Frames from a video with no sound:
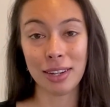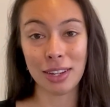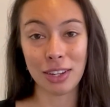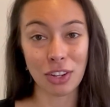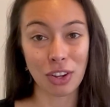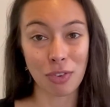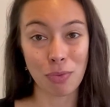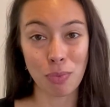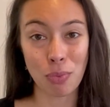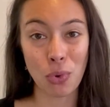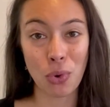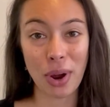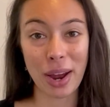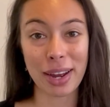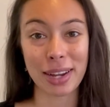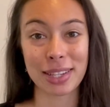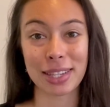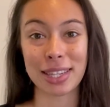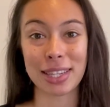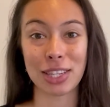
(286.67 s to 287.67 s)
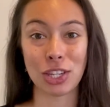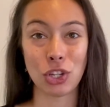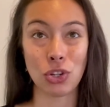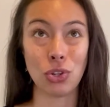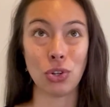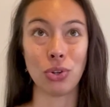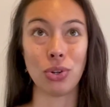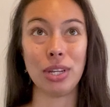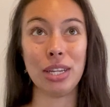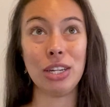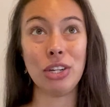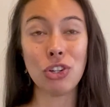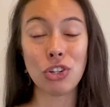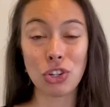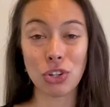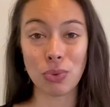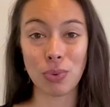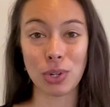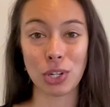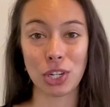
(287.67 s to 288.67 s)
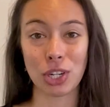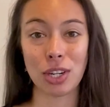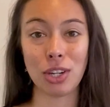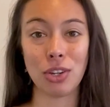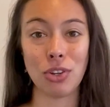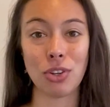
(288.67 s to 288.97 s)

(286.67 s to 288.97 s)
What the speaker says: You have more access to your intuition.